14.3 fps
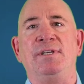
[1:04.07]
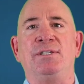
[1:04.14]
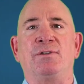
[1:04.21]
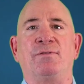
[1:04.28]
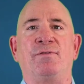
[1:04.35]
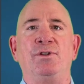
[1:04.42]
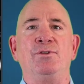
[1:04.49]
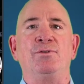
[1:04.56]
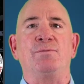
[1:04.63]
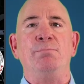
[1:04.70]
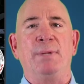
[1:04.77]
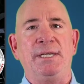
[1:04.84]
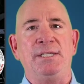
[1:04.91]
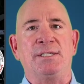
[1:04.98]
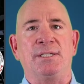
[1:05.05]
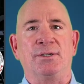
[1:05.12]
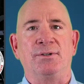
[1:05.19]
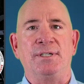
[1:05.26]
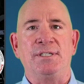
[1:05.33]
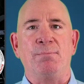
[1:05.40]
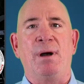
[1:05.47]
these few
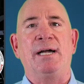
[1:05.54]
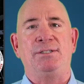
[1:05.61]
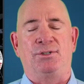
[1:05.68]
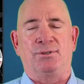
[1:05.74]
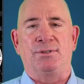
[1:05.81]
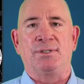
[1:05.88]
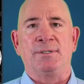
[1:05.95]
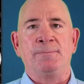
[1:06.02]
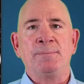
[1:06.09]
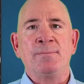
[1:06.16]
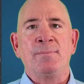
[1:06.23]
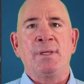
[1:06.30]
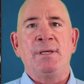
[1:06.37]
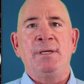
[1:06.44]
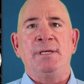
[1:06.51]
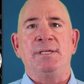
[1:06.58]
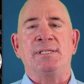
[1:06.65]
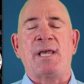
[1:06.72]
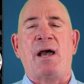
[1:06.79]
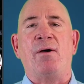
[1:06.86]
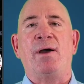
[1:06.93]
mini-series modules
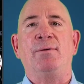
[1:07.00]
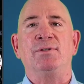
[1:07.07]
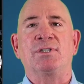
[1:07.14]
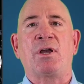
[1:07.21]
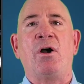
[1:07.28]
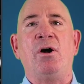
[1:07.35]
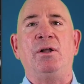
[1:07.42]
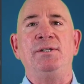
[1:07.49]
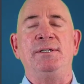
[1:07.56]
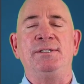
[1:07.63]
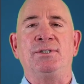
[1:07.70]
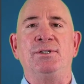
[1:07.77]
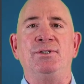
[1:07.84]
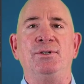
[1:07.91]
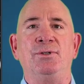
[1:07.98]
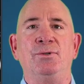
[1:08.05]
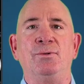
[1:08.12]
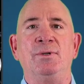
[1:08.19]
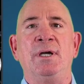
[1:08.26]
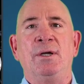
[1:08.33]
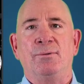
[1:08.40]
is how I was called in to
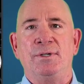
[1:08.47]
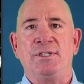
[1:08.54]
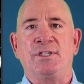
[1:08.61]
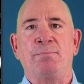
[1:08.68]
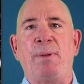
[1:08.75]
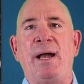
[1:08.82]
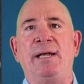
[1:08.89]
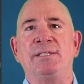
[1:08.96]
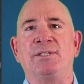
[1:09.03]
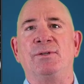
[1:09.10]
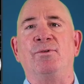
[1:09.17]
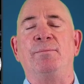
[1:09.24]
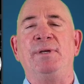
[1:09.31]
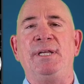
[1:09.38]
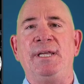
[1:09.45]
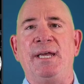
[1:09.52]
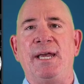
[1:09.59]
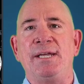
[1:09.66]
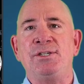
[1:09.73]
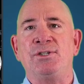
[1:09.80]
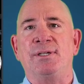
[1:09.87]
do response and
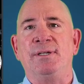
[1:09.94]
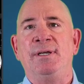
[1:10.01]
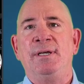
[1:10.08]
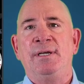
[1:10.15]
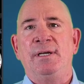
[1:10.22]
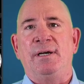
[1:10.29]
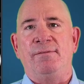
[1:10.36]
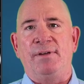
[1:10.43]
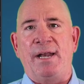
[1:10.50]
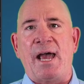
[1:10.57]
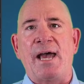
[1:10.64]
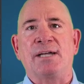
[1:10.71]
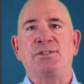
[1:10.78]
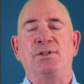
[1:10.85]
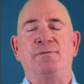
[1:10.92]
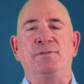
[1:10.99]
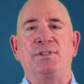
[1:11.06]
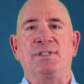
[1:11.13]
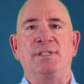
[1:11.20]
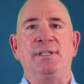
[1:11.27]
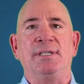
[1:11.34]
remediation of an actual
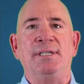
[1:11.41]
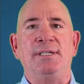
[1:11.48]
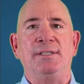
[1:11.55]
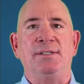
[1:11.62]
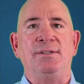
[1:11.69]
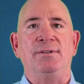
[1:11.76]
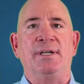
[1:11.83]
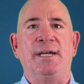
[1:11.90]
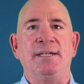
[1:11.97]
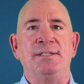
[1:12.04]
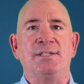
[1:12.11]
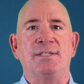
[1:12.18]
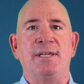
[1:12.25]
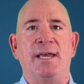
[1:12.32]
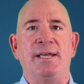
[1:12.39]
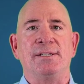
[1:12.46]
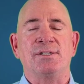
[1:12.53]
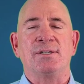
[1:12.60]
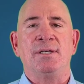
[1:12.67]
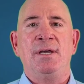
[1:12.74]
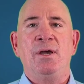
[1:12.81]
facility in the United
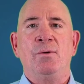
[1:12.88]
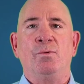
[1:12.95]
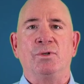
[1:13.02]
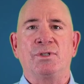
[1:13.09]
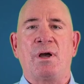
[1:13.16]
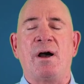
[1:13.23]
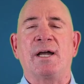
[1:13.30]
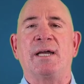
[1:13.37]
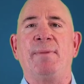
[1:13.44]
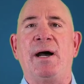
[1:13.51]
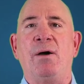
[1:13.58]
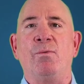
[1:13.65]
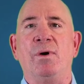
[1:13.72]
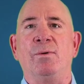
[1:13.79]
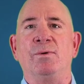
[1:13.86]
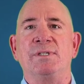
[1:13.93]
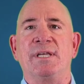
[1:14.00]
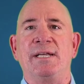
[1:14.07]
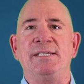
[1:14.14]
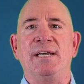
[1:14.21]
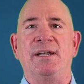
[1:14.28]
States. We'll talk about what was
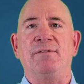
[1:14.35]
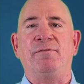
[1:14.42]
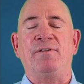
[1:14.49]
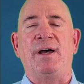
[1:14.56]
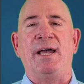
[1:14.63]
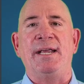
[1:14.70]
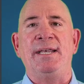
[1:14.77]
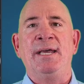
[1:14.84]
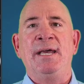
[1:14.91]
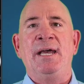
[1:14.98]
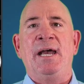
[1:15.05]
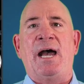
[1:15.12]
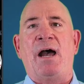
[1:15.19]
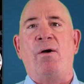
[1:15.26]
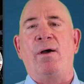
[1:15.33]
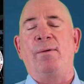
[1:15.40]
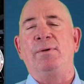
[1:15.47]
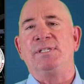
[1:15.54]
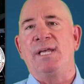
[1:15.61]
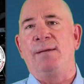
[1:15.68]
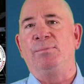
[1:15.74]
identified, how I
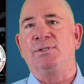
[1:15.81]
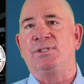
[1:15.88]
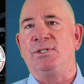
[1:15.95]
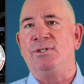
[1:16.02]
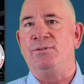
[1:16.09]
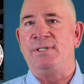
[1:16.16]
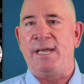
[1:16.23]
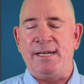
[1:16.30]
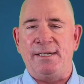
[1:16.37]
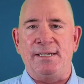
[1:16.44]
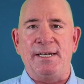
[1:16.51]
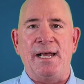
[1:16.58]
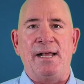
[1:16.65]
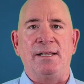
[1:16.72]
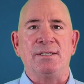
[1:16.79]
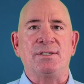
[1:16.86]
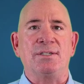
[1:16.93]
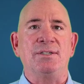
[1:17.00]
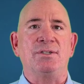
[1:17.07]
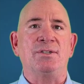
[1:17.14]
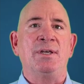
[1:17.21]
was able to do data
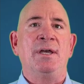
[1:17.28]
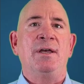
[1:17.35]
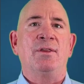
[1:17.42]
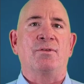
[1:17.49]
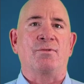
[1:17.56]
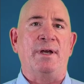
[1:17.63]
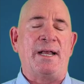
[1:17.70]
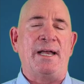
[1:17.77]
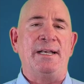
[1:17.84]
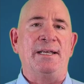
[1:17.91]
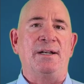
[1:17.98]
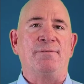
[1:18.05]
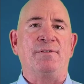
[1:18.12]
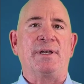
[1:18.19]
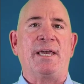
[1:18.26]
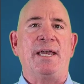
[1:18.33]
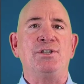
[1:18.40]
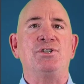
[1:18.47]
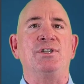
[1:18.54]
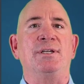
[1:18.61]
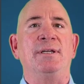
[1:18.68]
analysis, threat
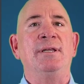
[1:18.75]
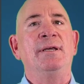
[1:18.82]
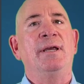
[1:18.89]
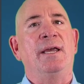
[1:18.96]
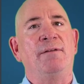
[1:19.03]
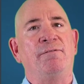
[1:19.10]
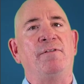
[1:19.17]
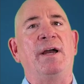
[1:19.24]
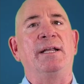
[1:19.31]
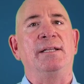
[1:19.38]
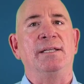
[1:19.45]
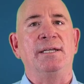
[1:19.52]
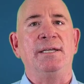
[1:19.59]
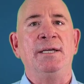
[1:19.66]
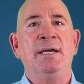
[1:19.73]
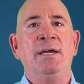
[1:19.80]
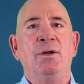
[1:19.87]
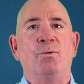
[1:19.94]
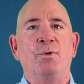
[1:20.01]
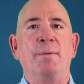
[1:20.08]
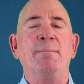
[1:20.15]
identification, and finally
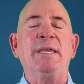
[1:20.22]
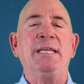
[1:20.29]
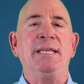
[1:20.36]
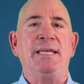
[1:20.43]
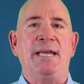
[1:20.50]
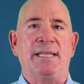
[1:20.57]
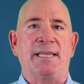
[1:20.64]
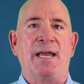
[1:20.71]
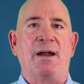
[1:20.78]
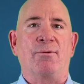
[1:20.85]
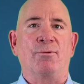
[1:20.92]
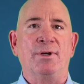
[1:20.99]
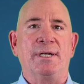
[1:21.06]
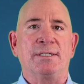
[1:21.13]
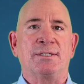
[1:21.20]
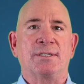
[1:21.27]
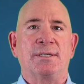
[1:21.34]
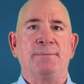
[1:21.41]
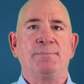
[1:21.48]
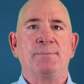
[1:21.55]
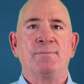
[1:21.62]
remediate that
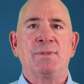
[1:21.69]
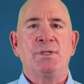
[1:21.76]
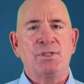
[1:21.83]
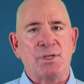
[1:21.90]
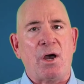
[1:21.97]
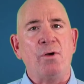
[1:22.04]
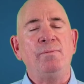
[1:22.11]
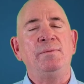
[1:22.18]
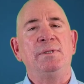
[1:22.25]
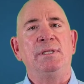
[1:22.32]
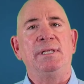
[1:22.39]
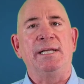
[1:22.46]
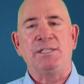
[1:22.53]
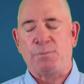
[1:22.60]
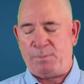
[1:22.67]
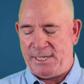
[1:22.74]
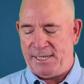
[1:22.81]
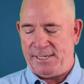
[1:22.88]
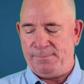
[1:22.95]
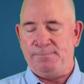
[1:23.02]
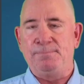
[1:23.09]
risk. So let's
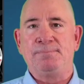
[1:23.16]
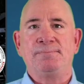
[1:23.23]
begin.